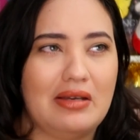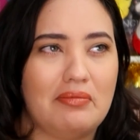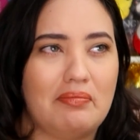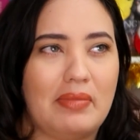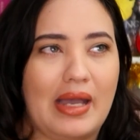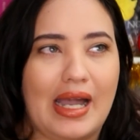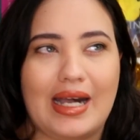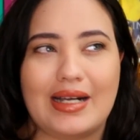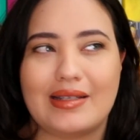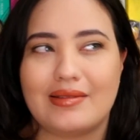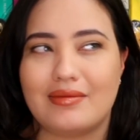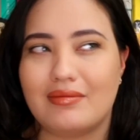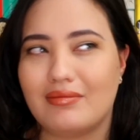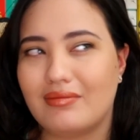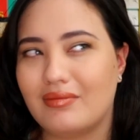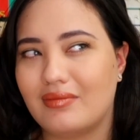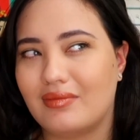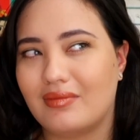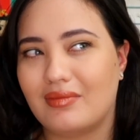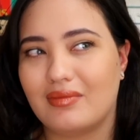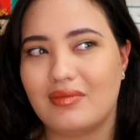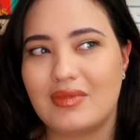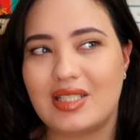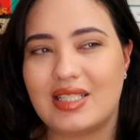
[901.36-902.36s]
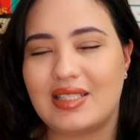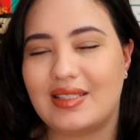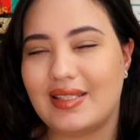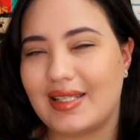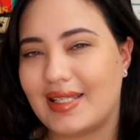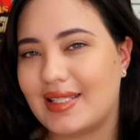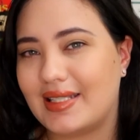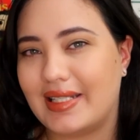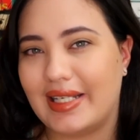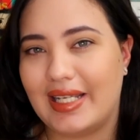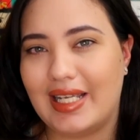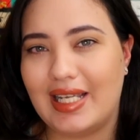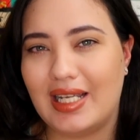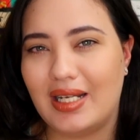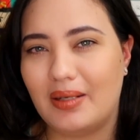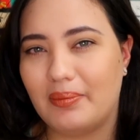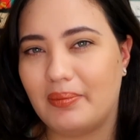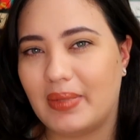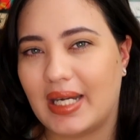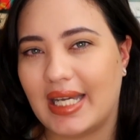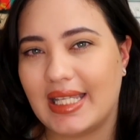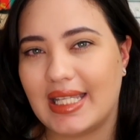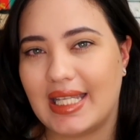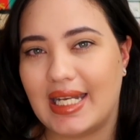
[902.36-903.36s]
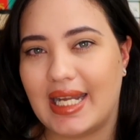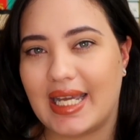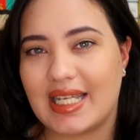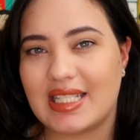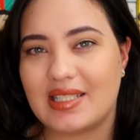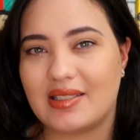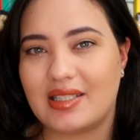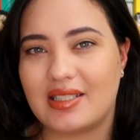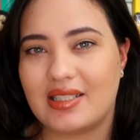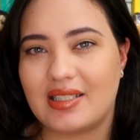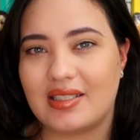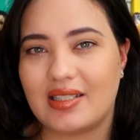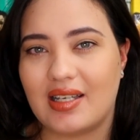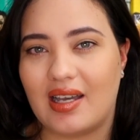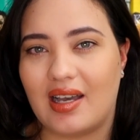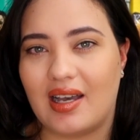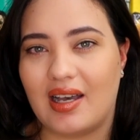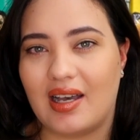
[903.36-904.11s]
about 16 by the next